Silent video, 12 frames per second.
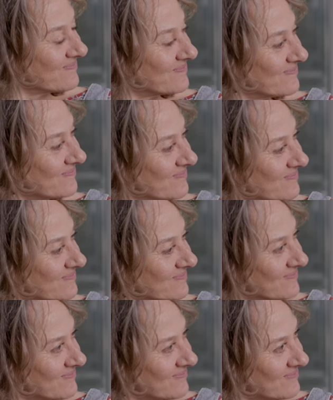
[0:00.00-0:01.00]

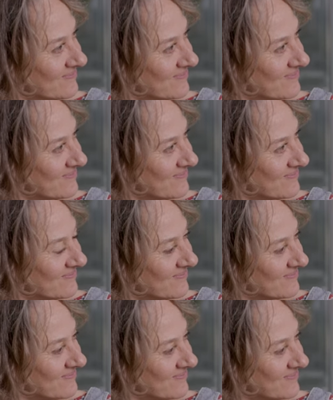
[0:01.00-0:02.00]

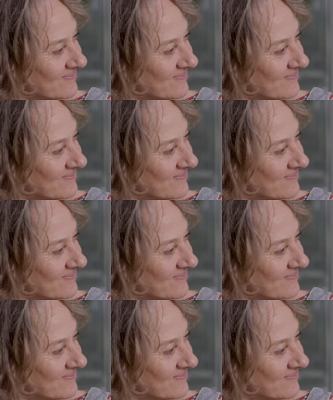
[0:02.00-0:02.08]
(silent)